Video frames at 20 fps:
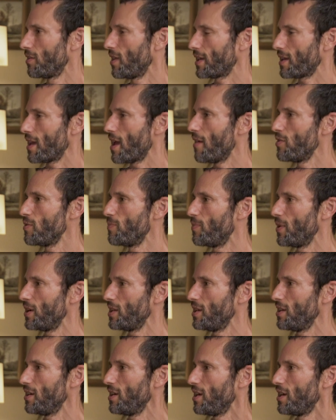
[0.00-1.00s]
Like
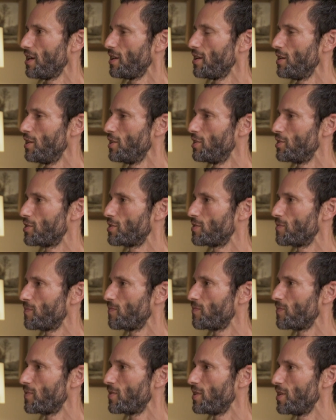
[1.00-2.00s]
everybody is
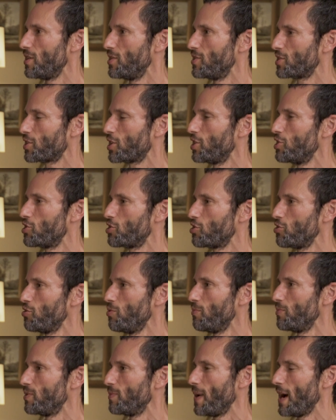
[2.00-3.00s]
is
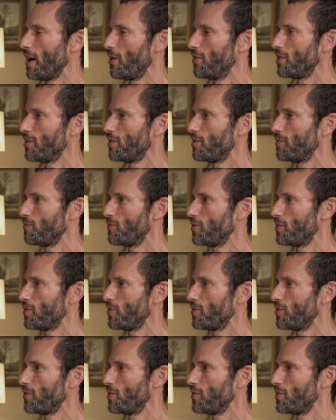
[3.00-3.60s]
consumed about,